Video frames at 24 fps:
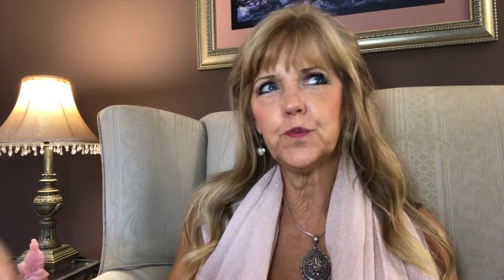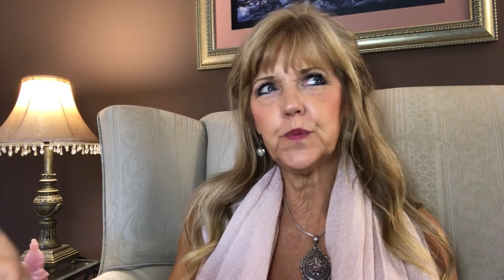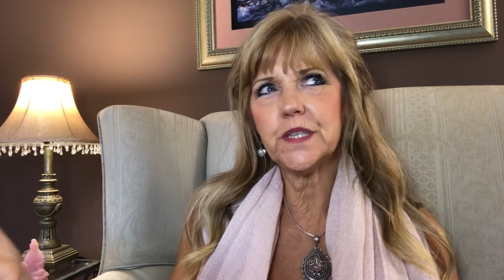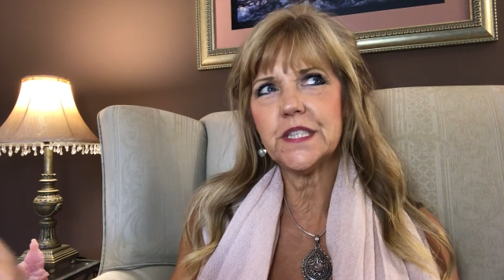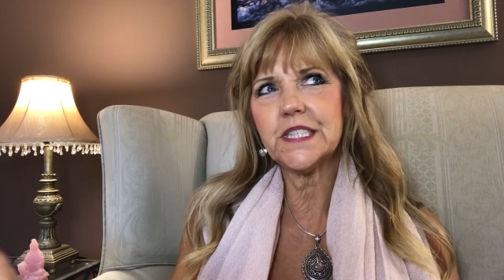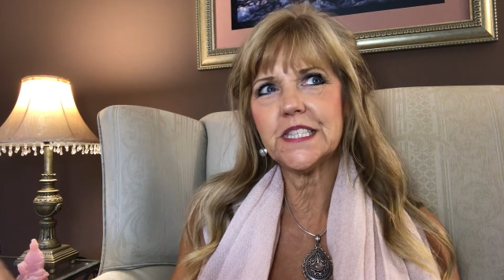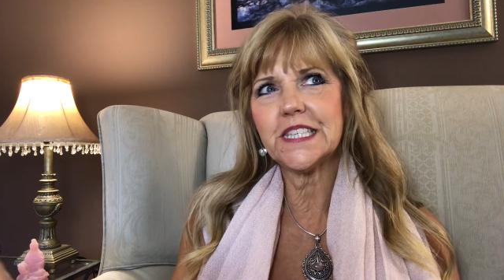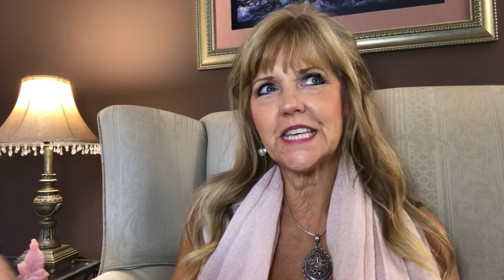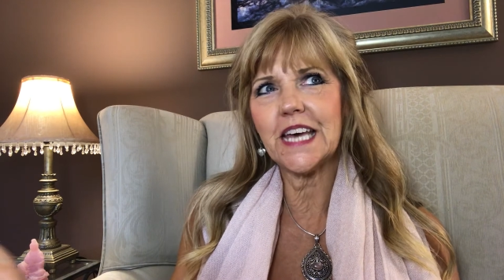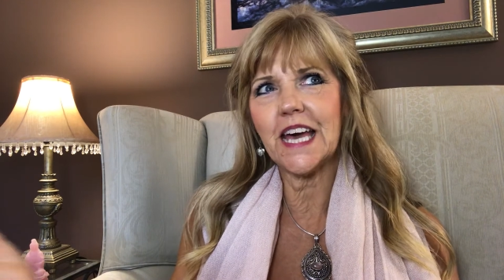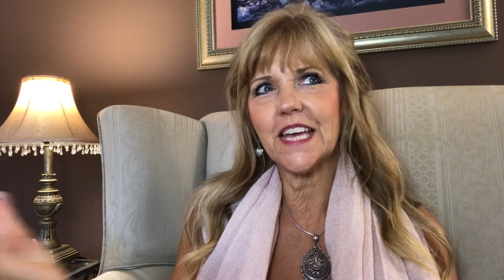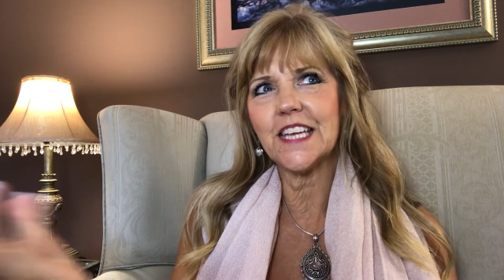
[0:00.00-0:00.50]
be
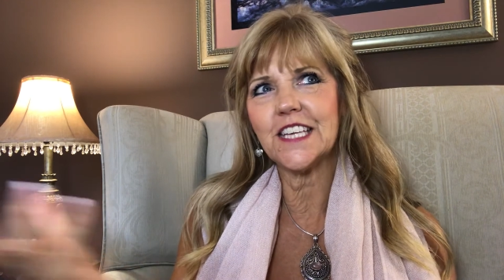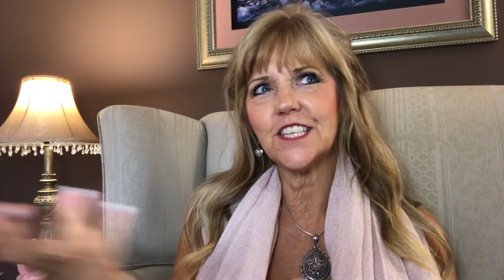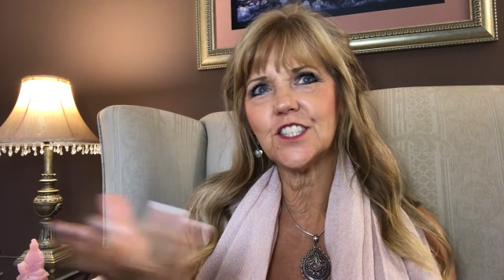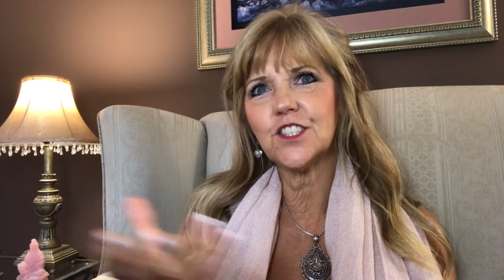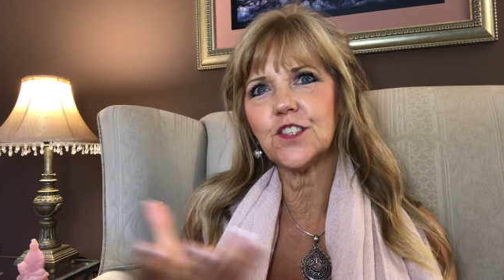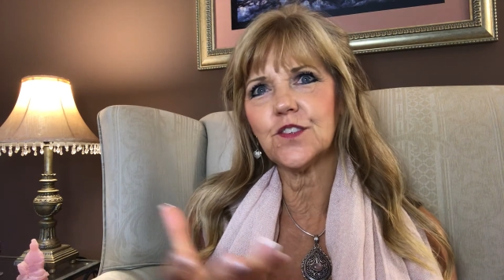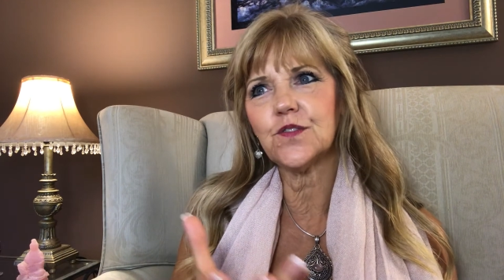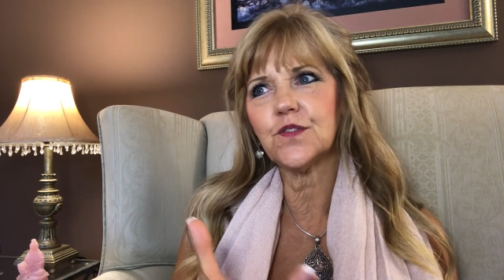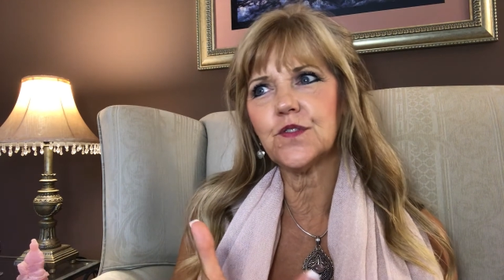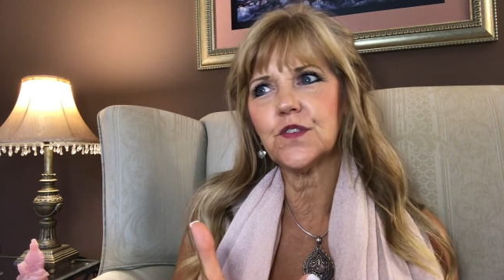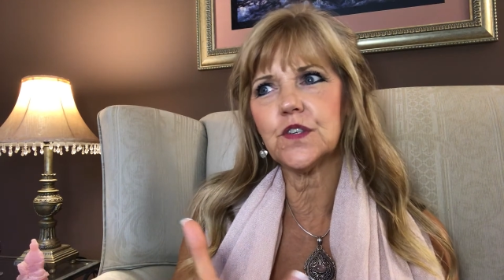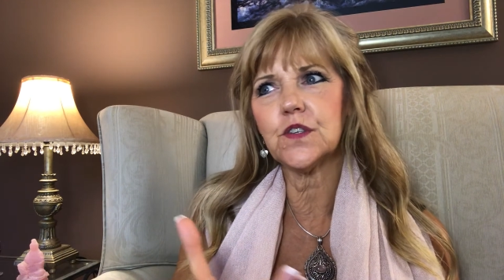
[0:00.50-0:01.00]
starting
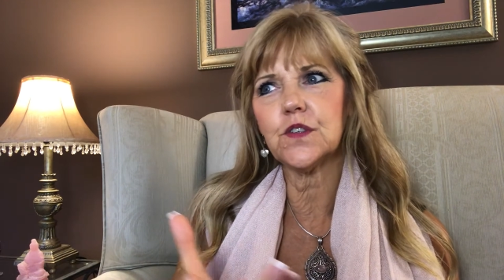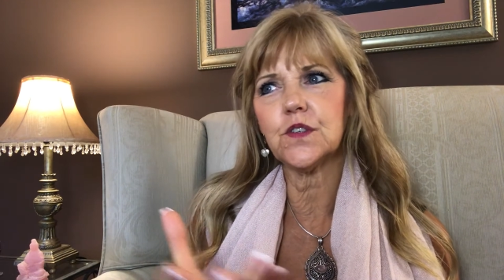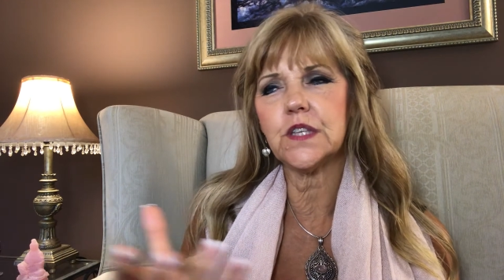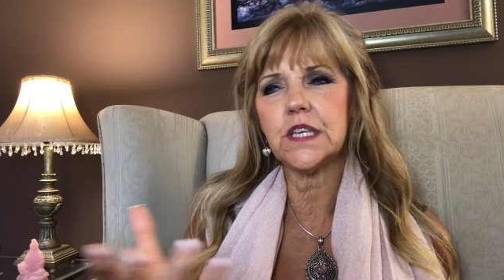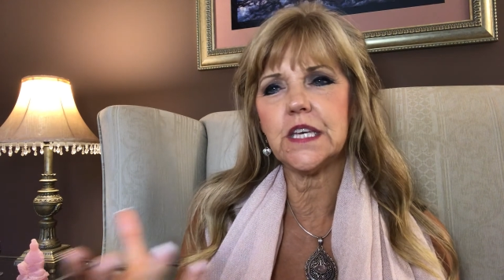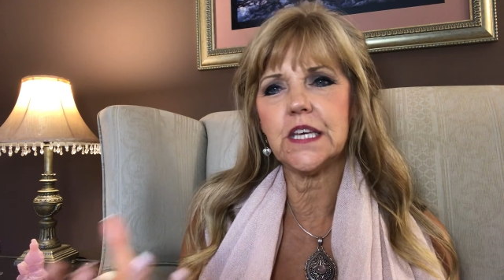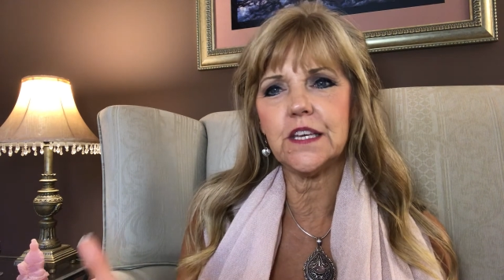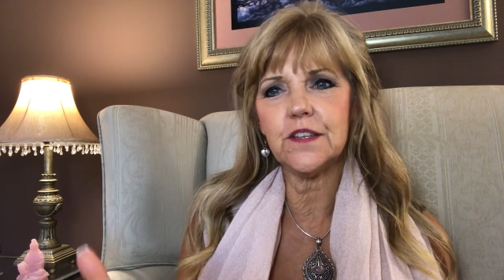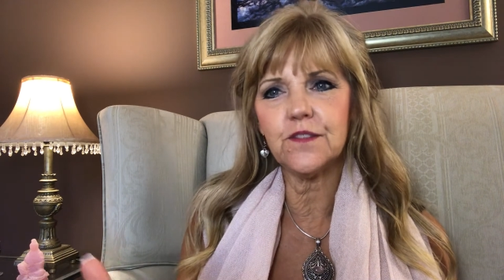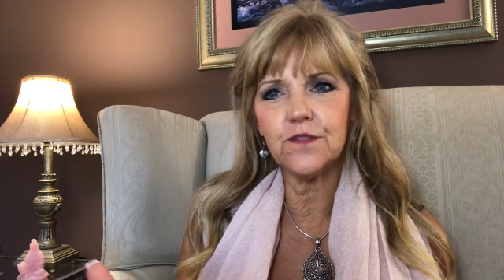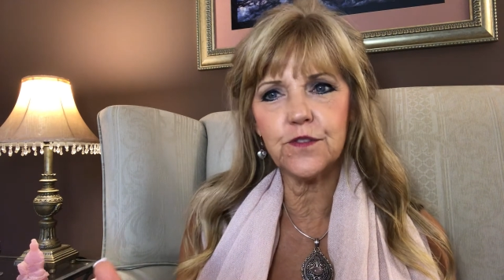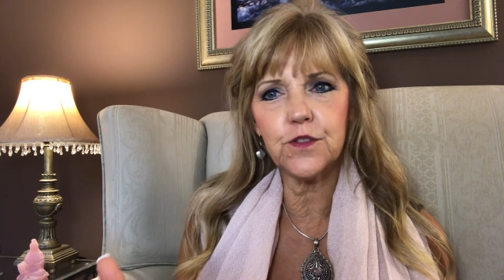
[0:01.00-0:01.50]
to feel
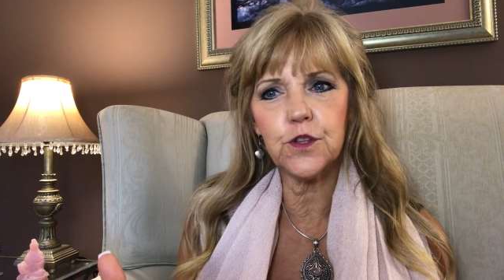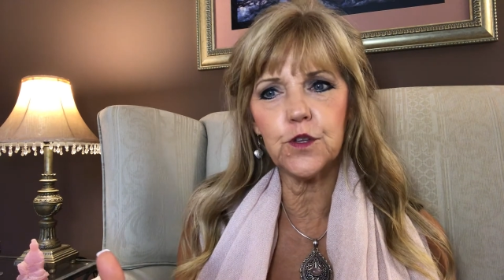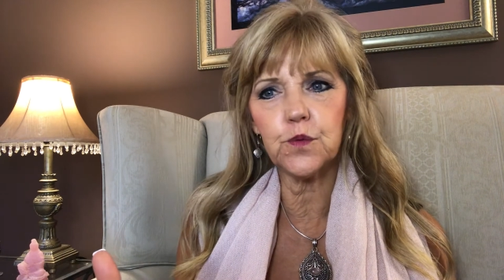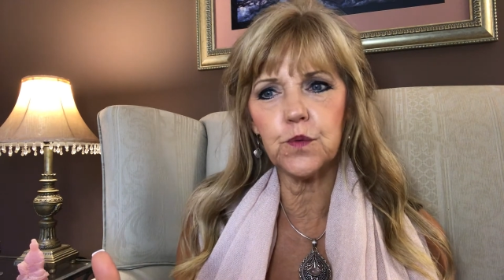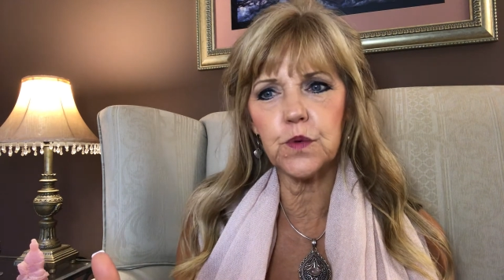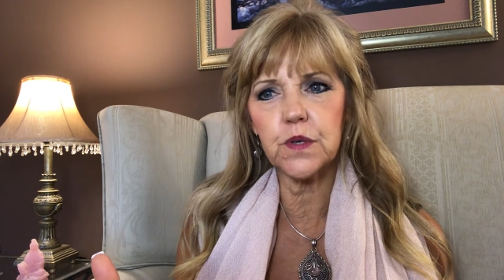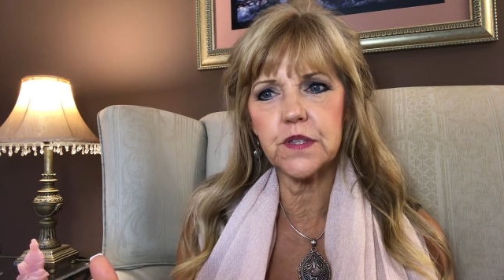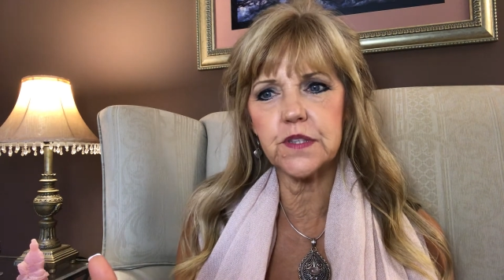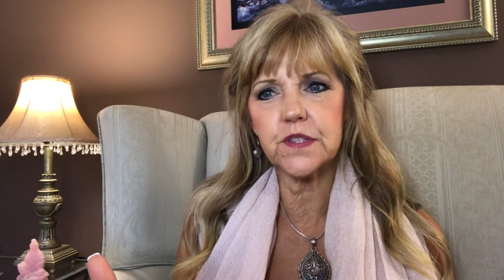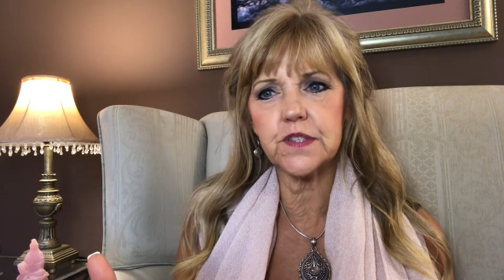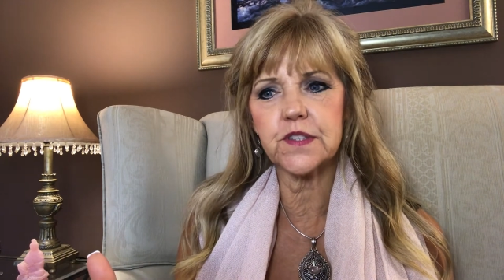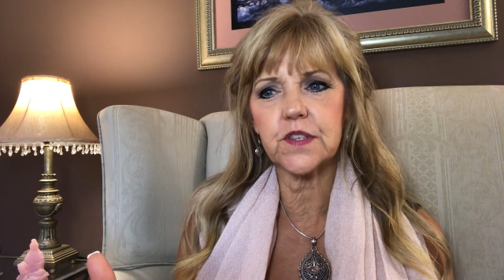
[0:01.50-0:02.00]
the
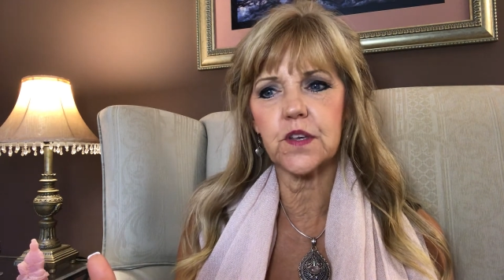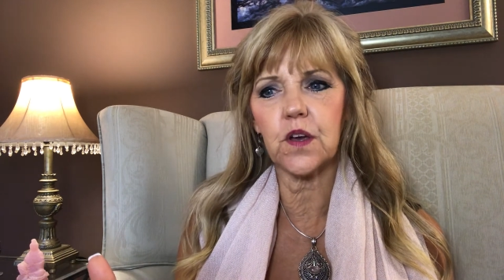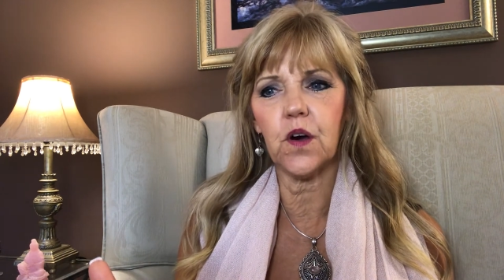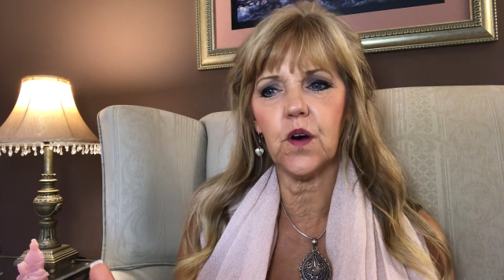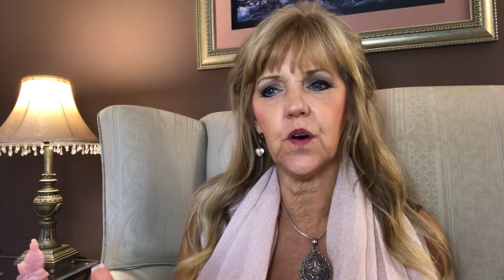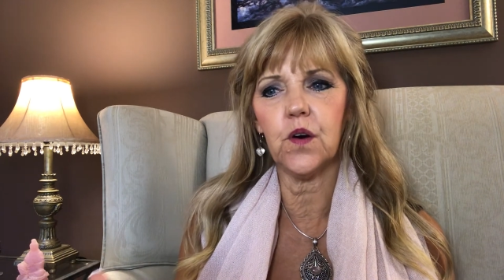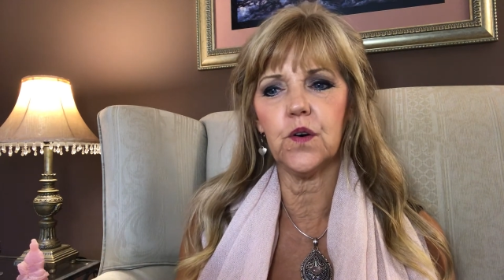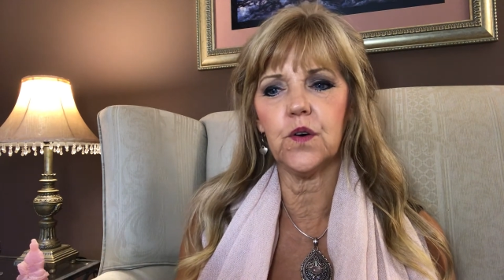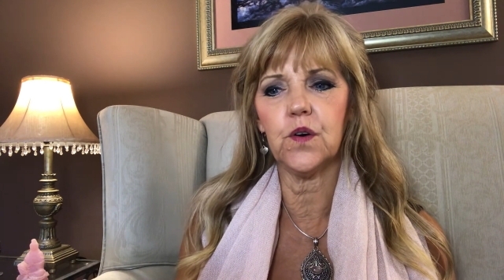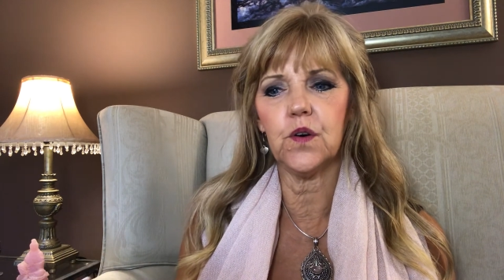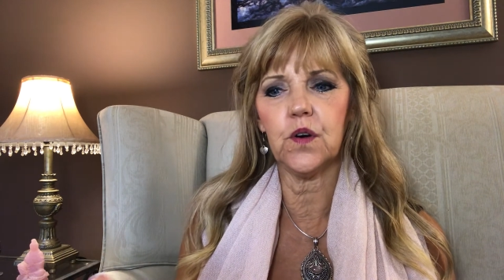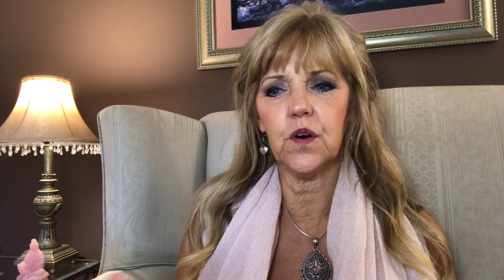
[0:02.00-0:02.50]
influence
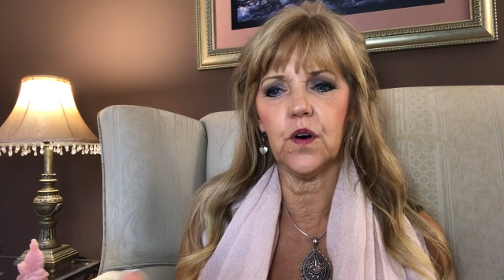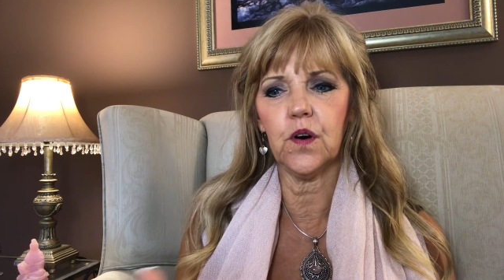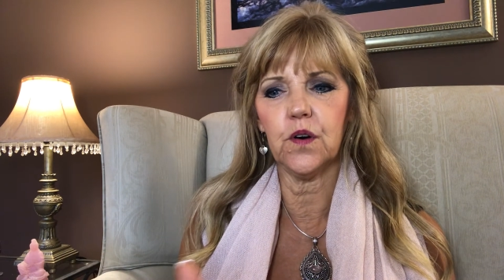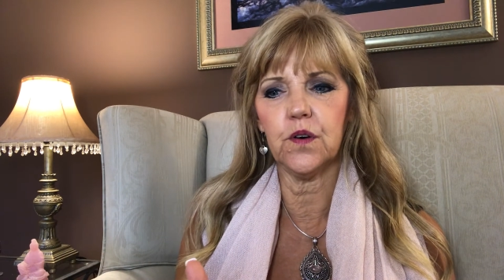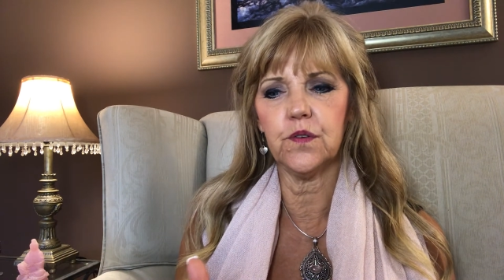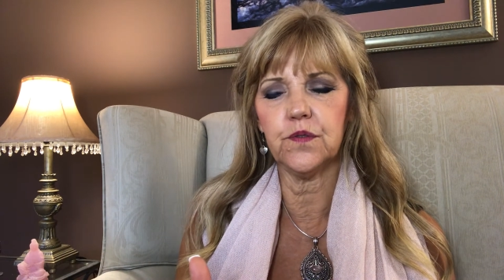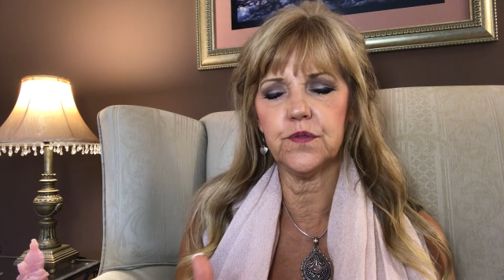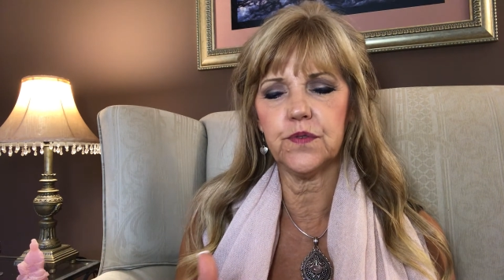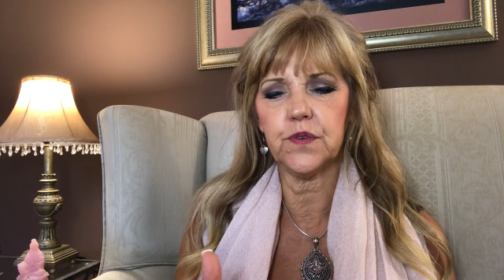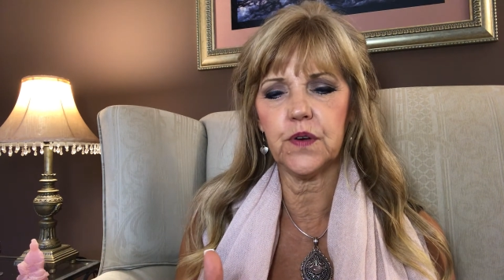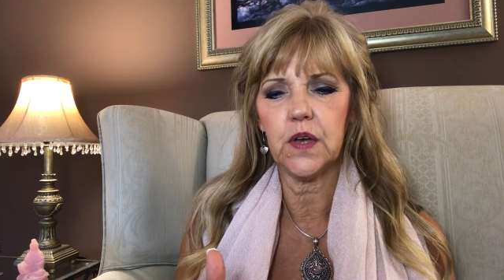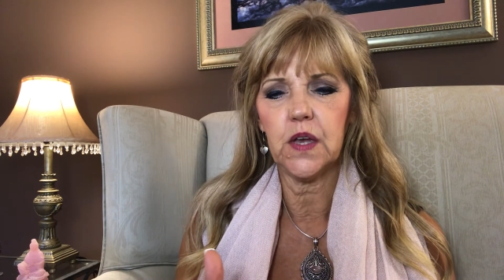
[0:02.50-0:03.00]

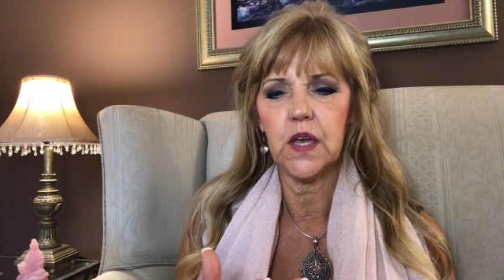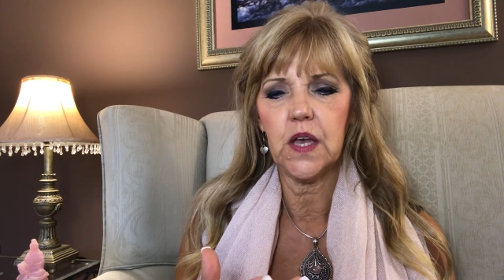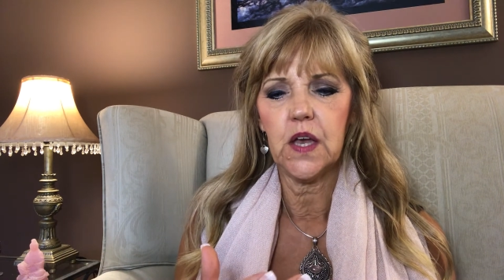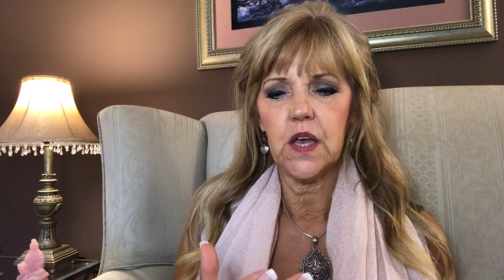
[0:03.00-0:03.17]
of